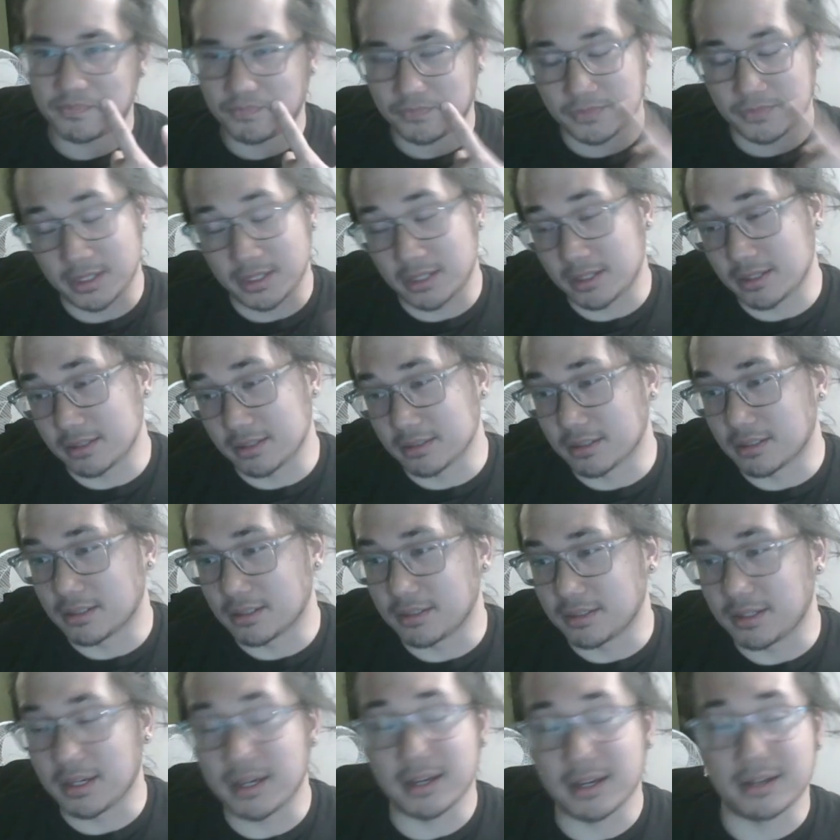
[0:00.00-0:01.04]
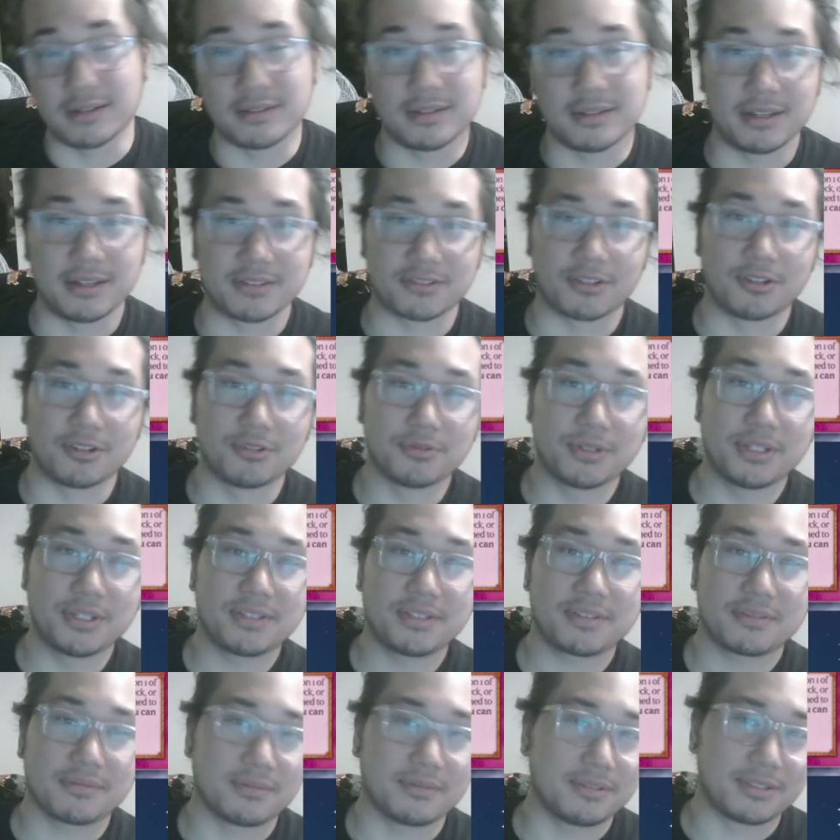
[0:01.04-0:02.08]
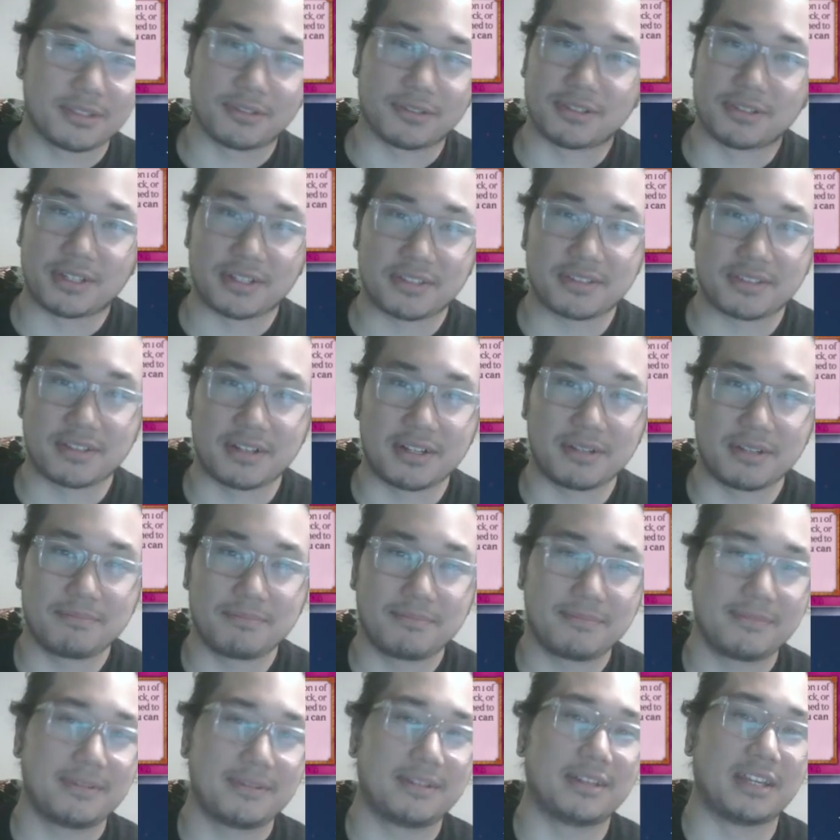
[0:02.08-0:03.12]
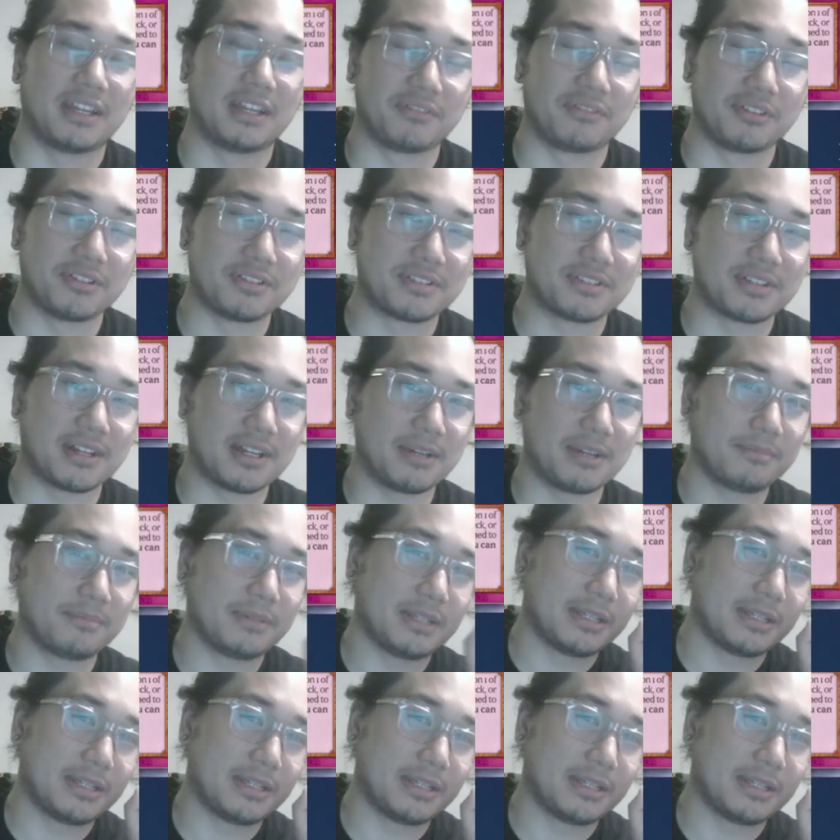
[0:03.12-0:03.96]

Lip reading: and yeah, as always, until next time, have a good time.